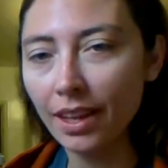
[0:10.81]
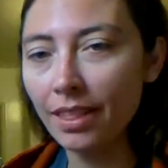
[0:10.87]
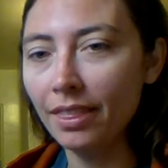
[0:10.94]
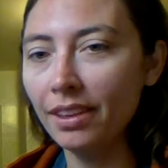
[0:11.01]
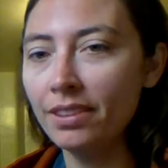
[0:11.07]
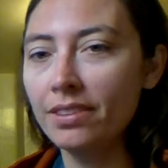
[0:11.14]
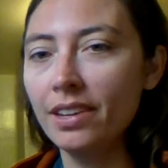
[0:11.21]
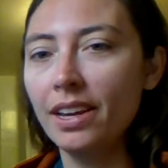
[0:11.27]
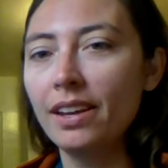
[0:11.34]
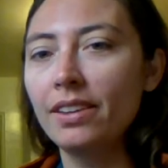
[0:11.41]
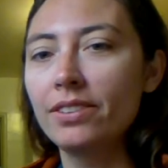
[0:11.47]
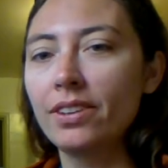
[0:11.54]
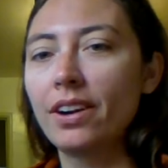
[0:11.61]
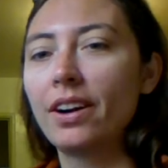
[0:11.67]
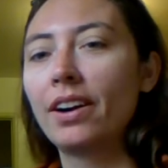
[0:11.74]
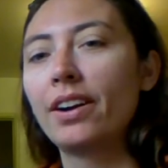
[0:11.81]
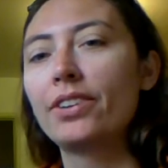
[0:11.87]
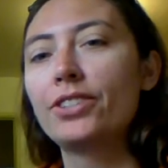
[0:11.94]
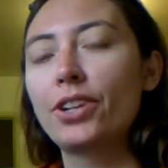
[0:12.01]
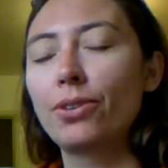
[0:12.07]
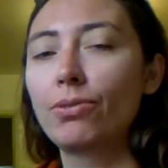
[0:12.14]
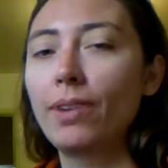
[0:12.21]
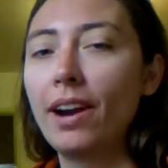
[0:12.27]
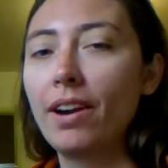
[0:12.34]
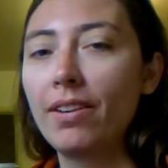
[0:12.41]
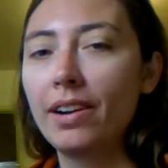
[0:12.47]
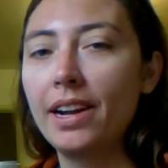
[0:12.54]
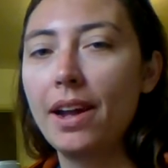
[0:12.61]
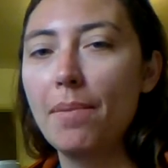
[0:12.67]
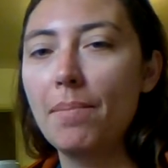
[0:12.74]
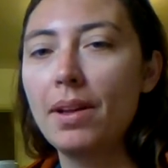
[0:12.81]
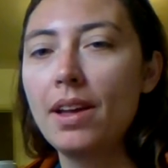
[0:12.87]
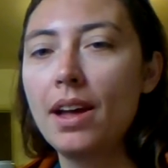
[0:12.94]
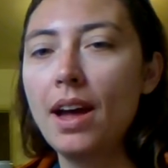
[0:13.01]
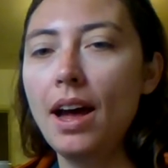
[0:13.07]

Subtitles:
This is our terrarium.